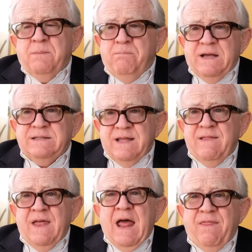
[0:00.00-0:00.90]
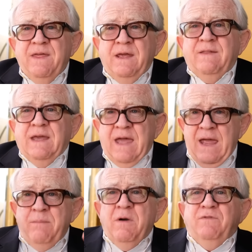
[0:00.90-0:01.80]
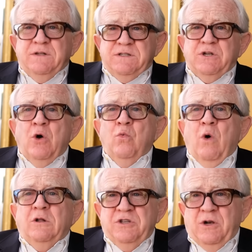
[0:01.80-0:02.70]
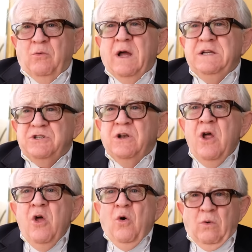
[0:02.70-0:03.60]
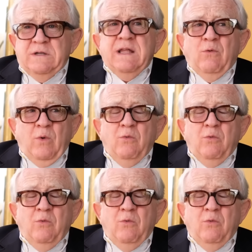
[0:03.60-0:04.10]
The best thing that I think that came of the Stonewall generation was that we